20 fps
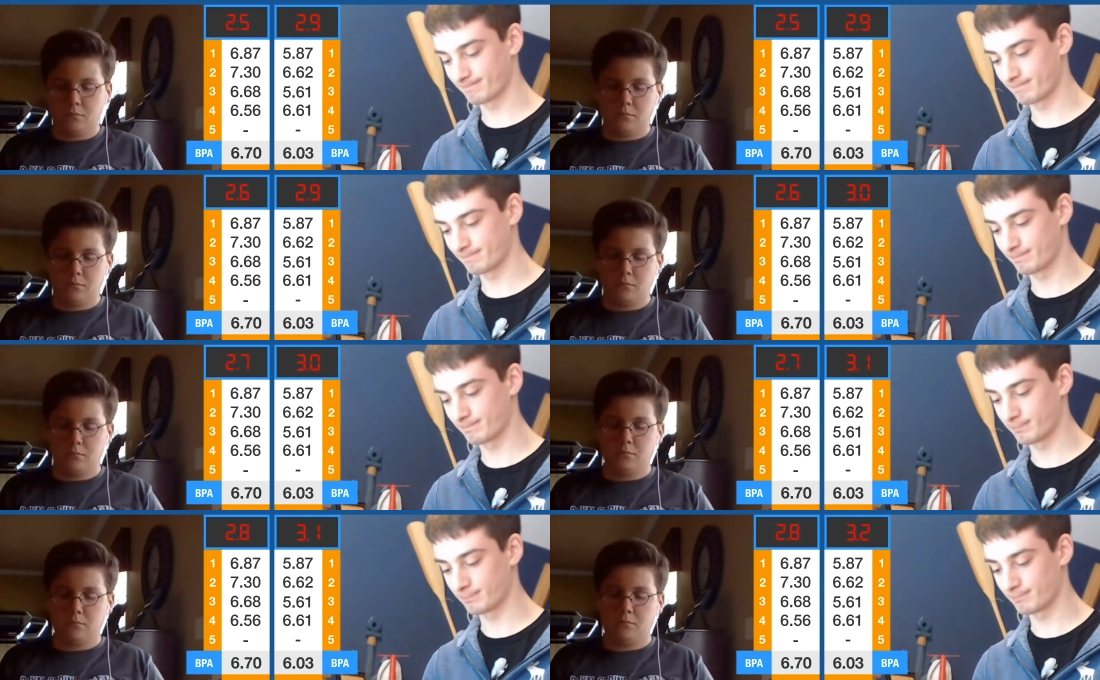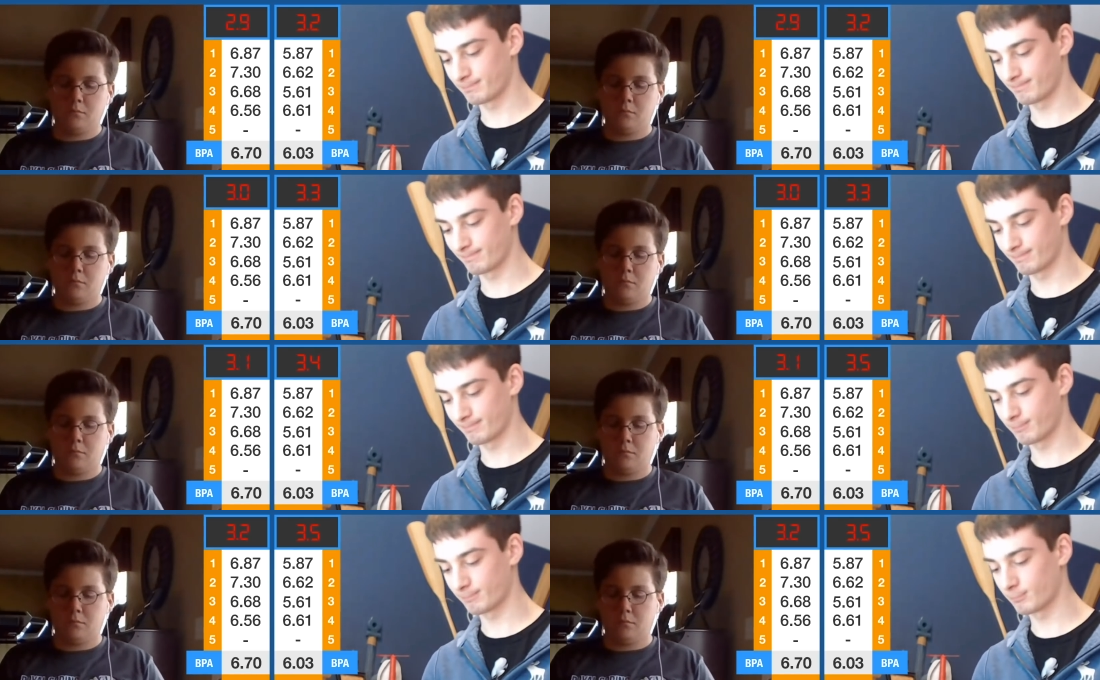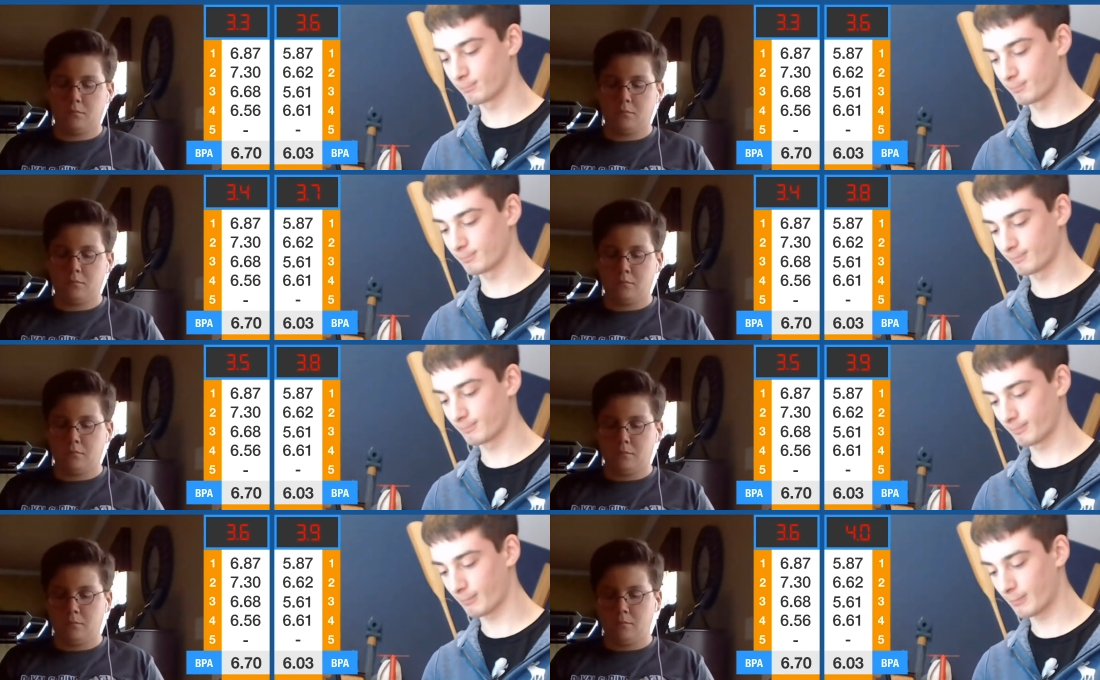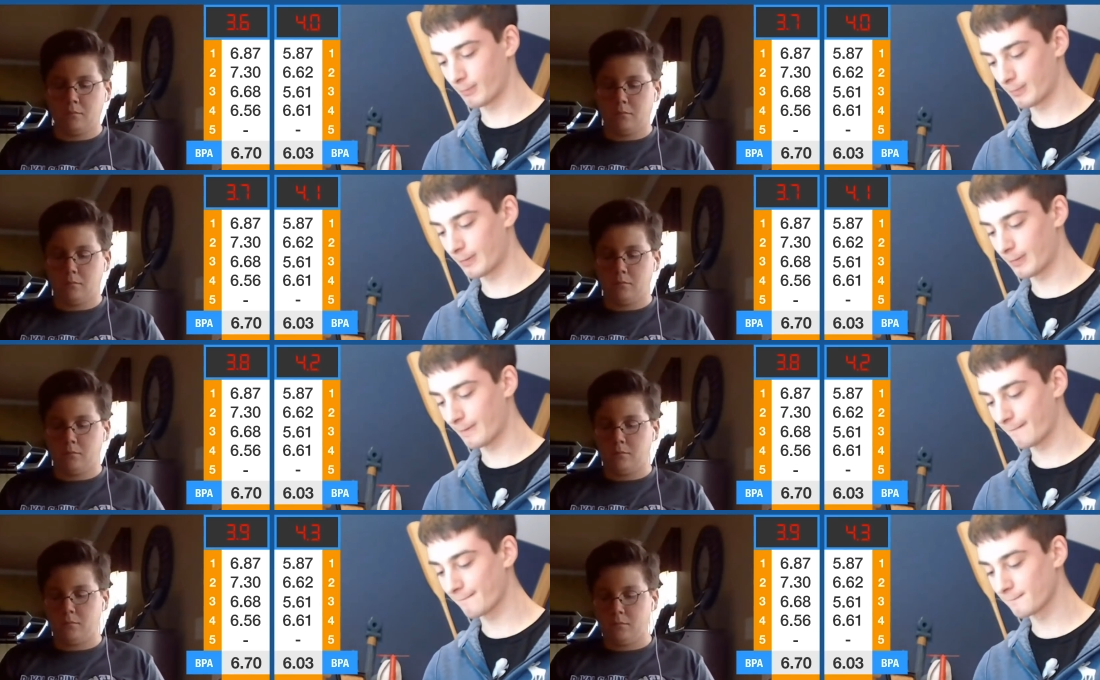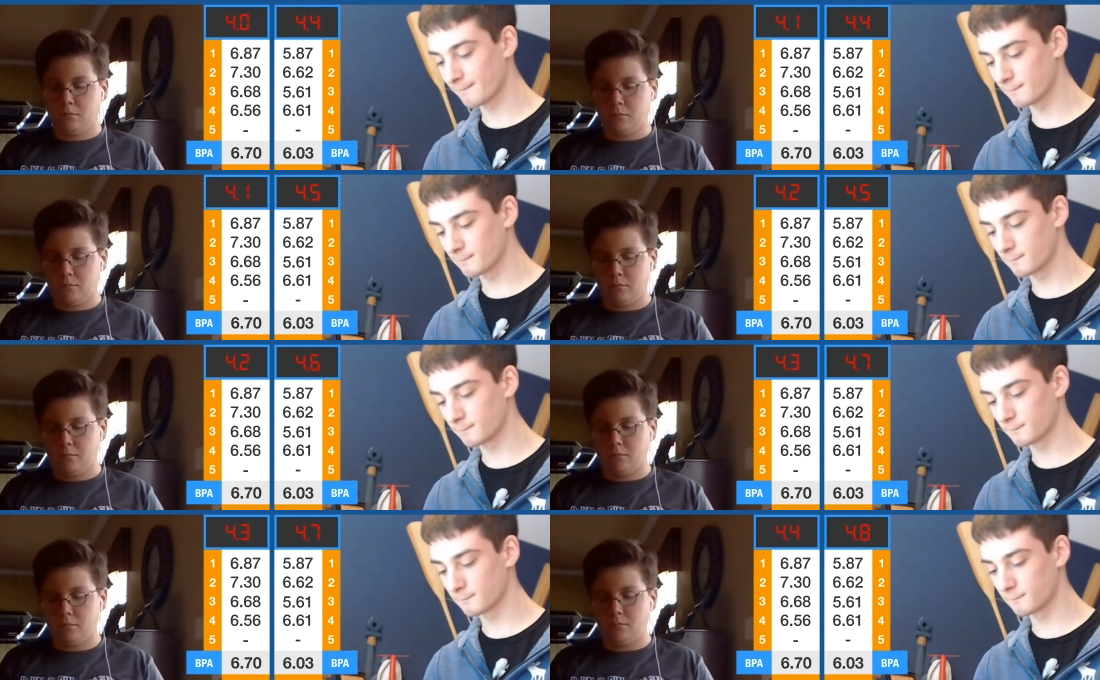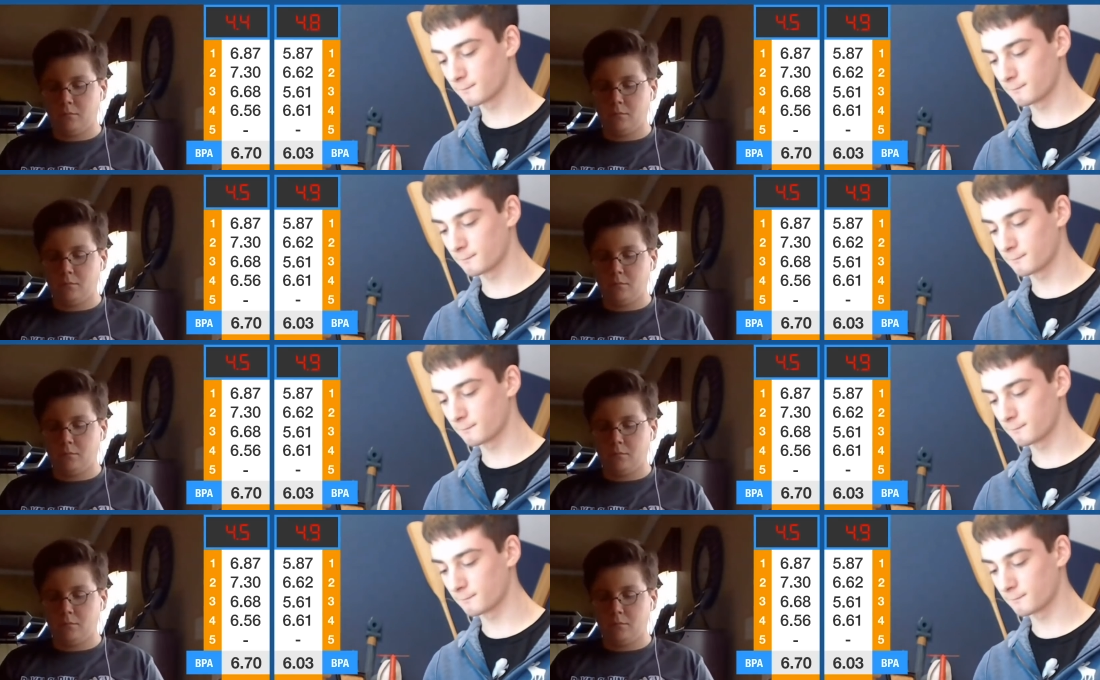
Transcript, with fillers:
Speaker 1: Lucas turning very quickly here.